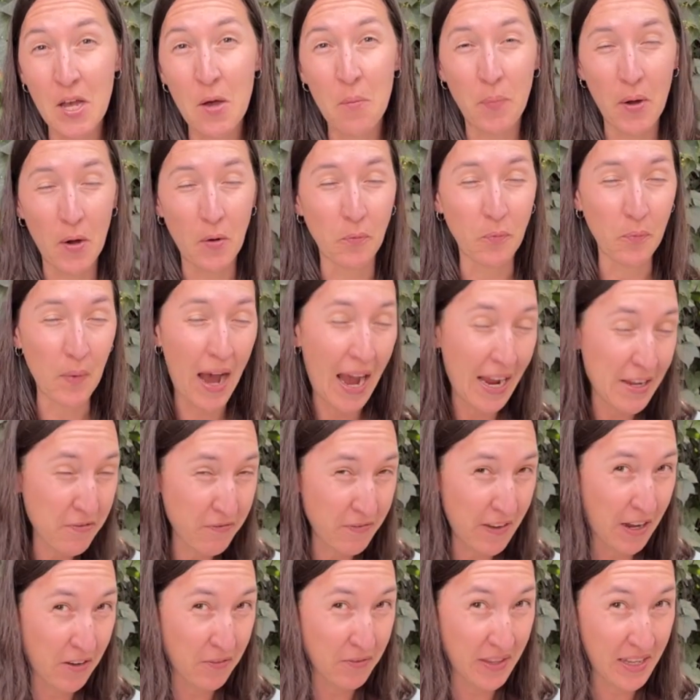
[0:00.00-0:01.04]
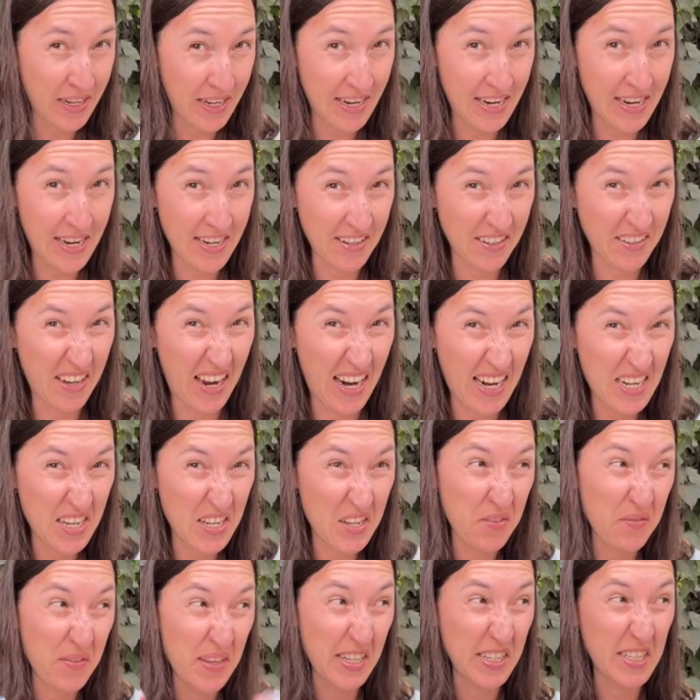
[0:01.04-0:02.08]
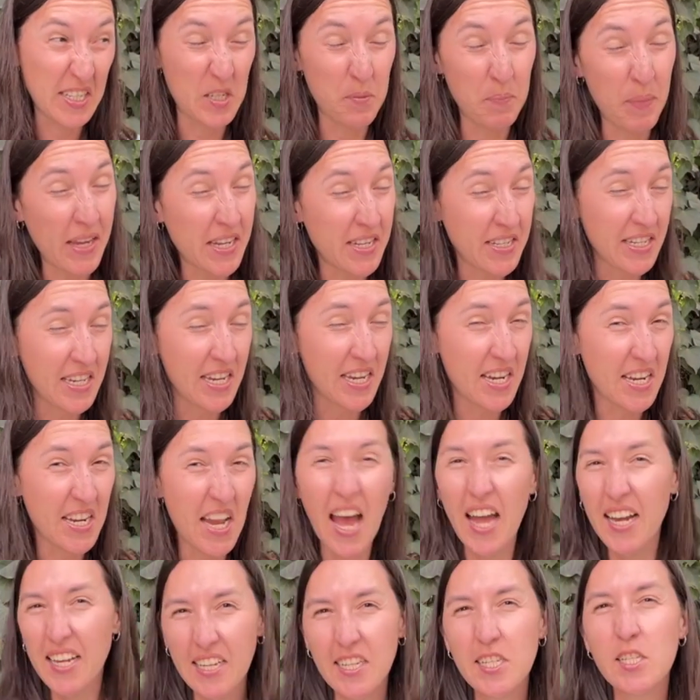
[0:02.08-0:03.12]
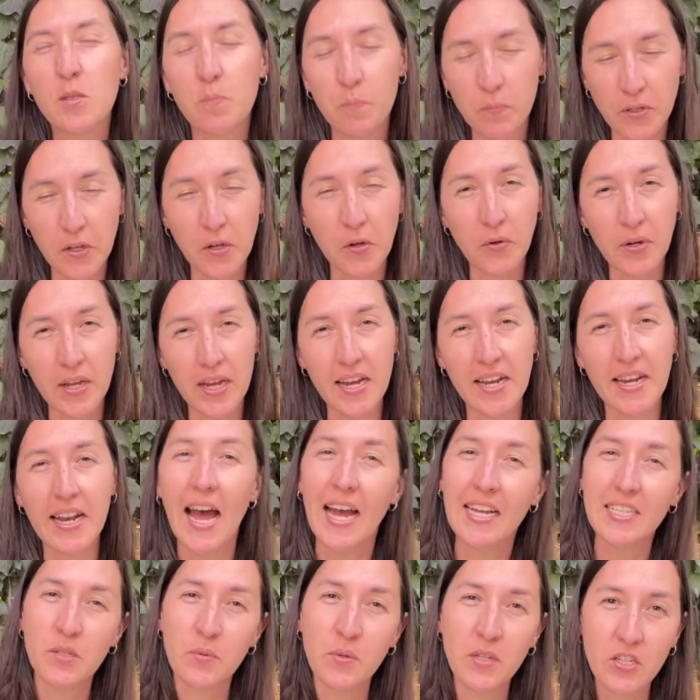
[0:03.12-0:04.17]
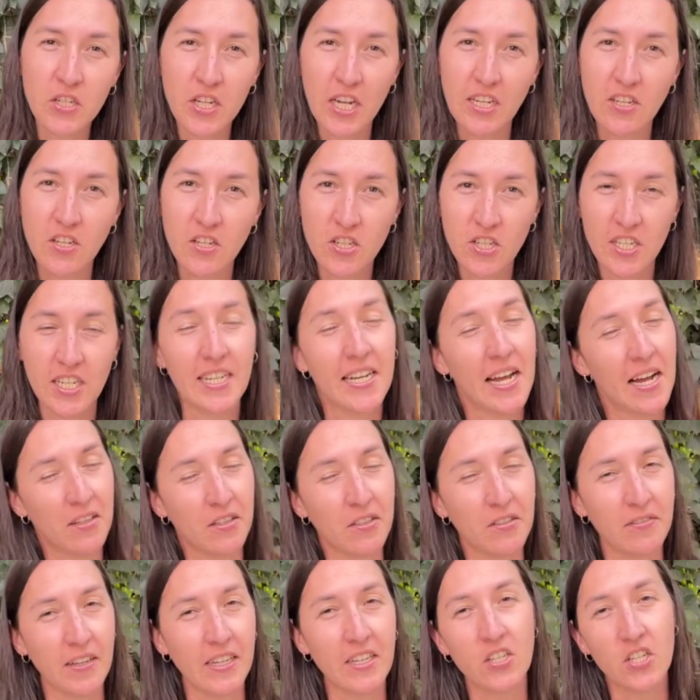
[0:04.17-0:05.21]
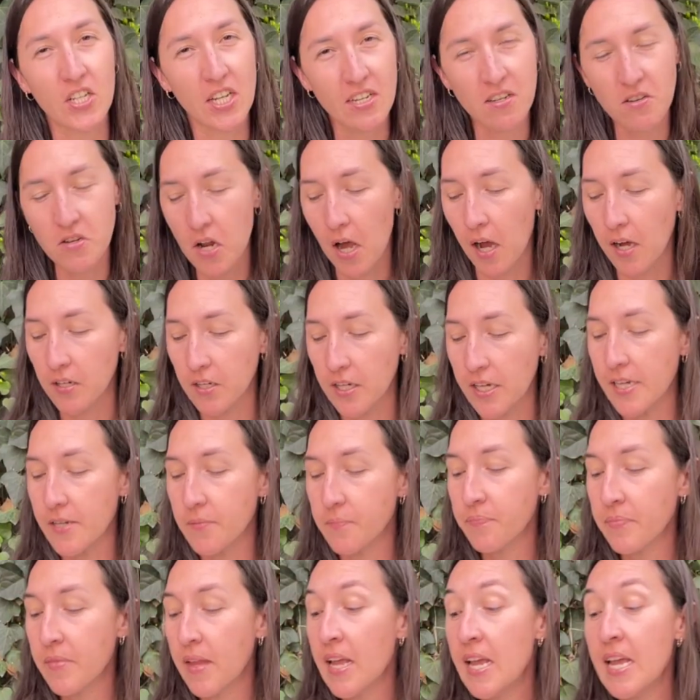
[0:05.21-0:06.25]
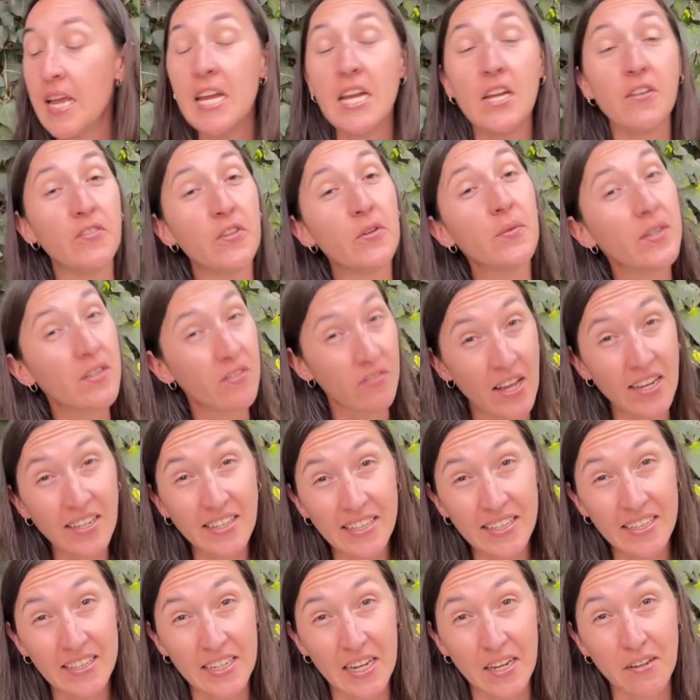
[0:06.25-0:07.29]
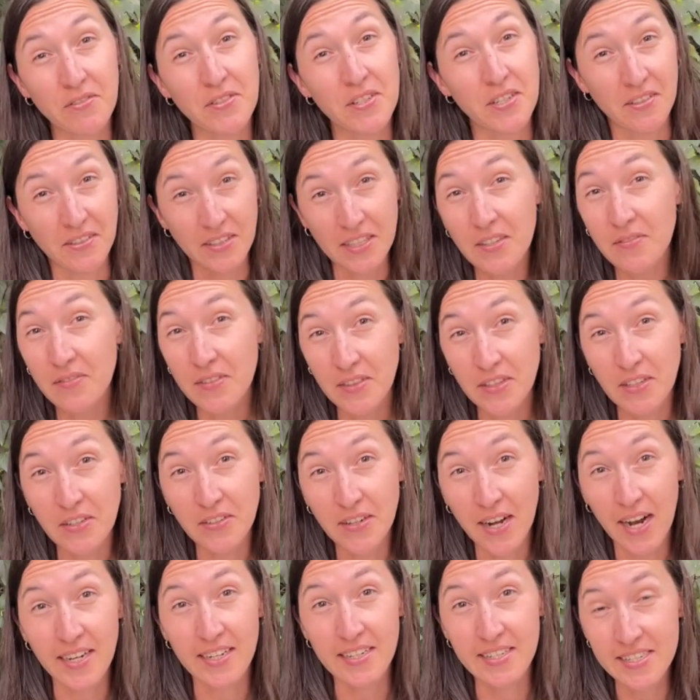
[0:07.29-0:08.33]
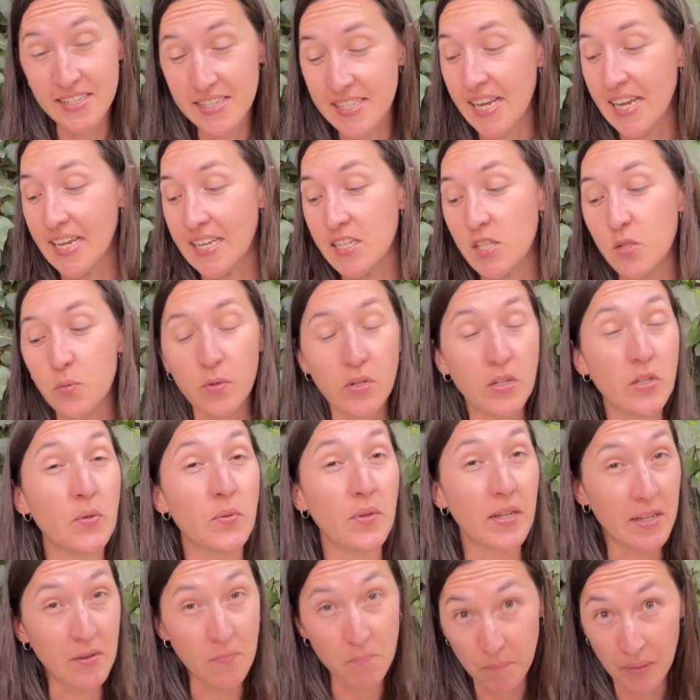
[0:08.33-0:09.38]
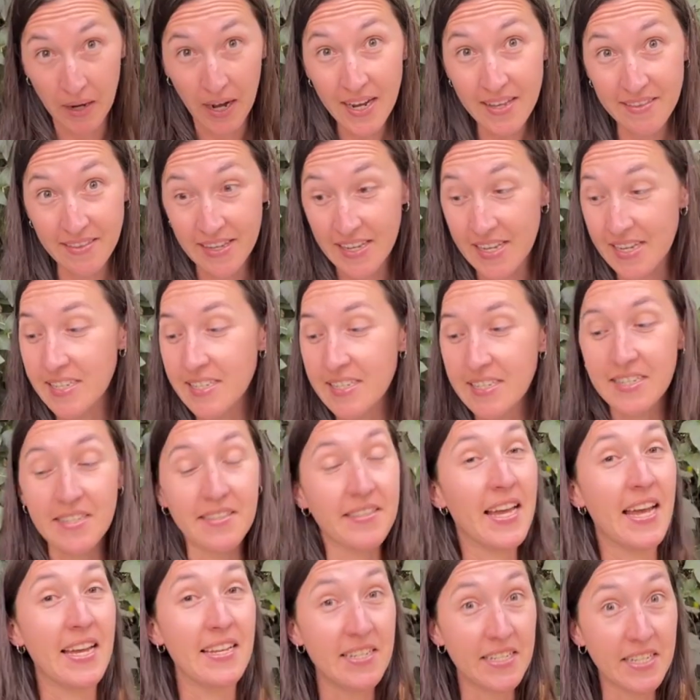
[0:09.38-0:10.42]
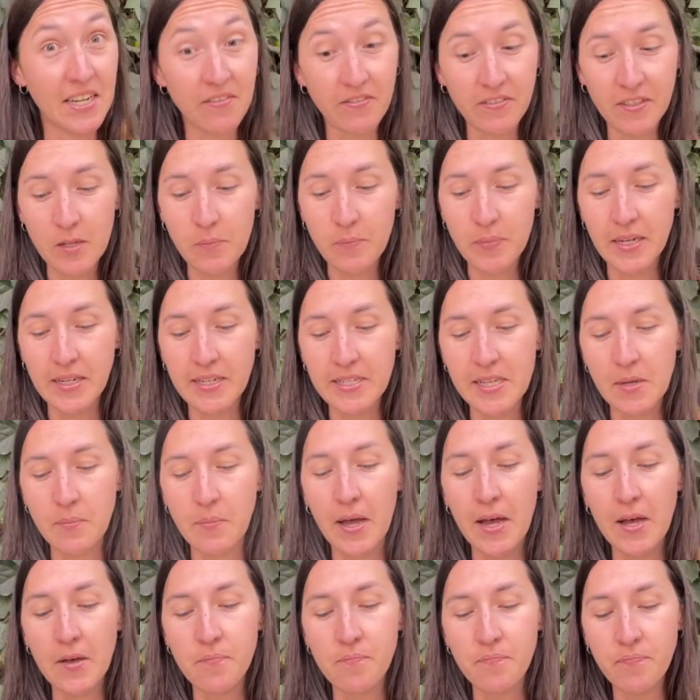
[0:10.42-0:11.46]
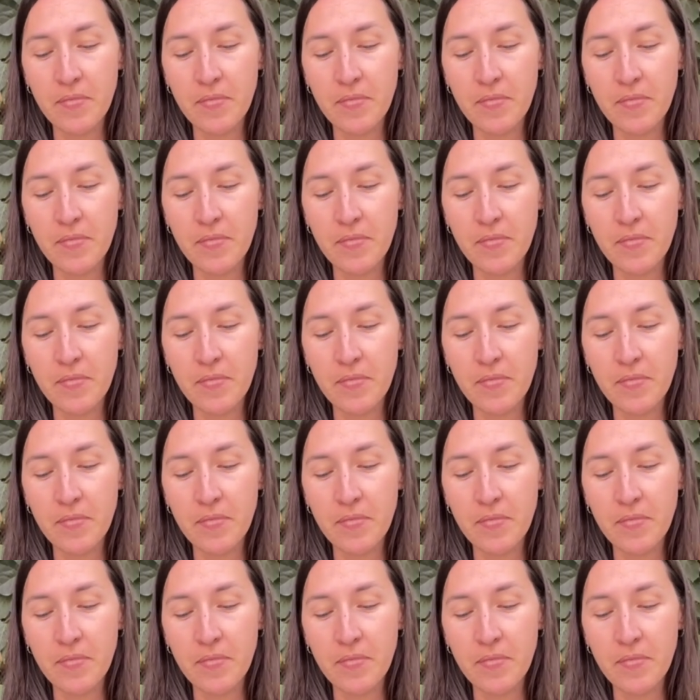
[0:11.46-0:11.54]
but I found that it kind of expanded and exploded as we changed in elevation. Not good. If you are lucky enough to live in the United States where you can buy this, then definitely pick some up.